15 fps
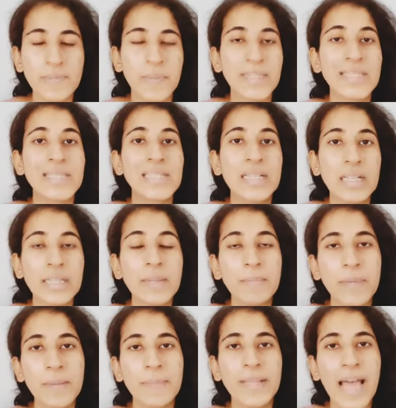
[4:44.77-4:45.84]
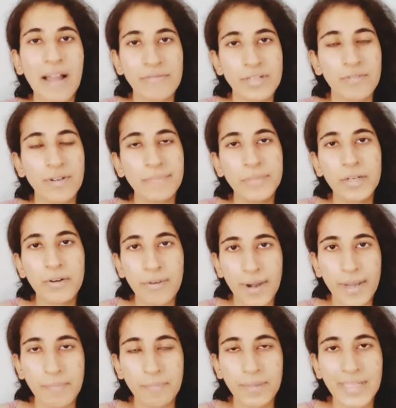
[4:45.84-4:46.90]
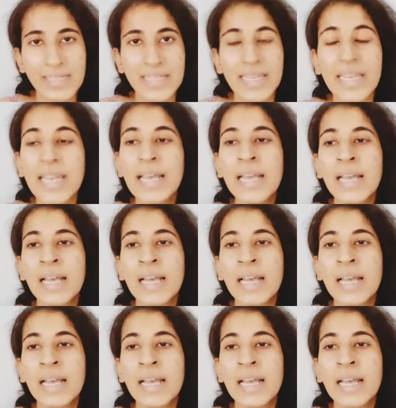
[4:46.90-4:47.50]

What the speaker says: but still the people have developed the credibility.